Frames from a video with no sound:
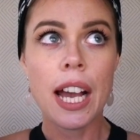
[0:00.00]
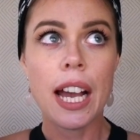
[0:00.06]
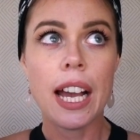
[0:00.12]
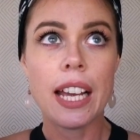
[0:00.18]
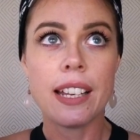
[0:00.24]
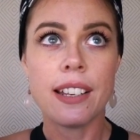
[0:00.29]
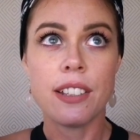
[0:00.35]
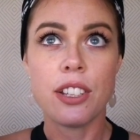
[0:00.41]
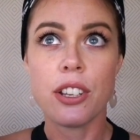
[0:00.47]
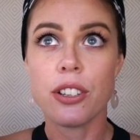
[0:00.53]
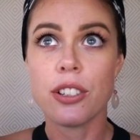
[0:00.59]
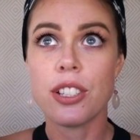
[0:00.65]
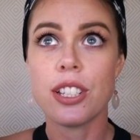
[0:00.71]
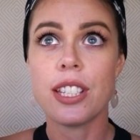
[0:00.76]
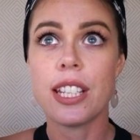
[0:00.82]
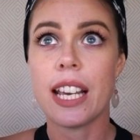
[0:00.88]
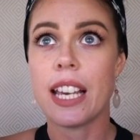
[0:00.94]
and you could
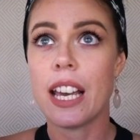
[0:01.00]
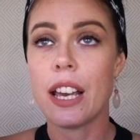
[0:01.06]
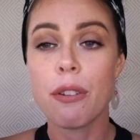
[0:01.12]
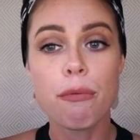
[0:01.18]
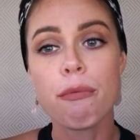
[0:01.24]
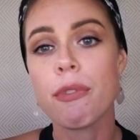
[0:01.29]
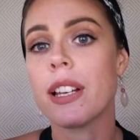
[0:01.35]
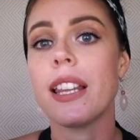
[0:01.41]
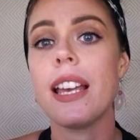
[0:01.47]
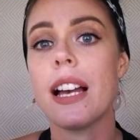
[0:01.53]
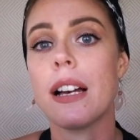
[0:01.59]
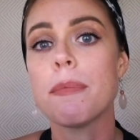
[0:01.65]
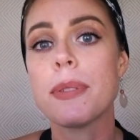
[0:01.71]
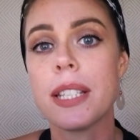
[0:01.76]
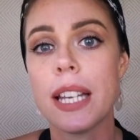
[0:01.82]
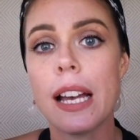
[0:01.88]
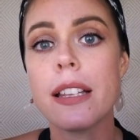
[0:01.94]
just say, it really
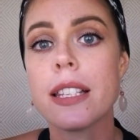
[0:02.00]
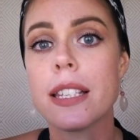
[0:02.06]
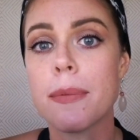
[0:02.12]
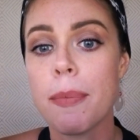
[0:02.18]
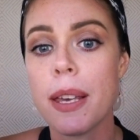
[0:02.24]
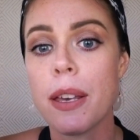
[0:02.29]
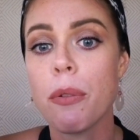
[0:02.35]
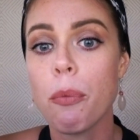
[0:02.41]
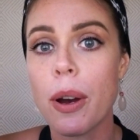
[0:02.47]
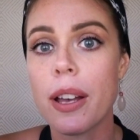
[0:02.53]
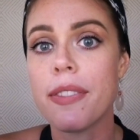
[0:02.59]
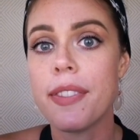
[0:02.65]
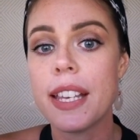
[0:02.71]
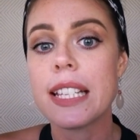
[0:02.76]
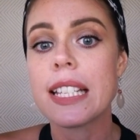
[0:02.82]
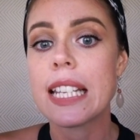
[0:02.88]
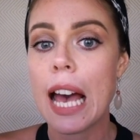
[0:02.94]
upsets me when
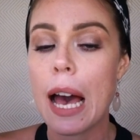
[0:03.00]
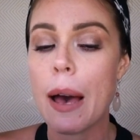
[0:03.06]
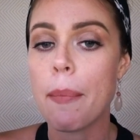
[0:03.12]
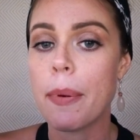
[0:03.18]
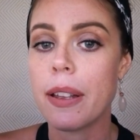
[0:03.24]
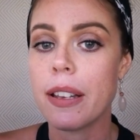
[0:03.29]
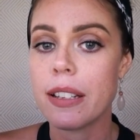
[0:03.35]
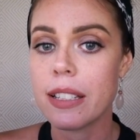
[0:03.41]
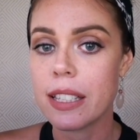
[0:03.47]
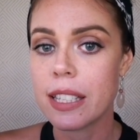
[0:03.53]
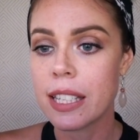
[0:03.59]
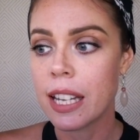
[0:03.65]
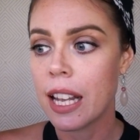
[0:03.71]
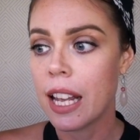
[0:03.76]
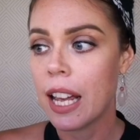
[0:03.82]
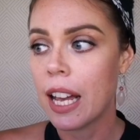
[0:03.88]
this happens.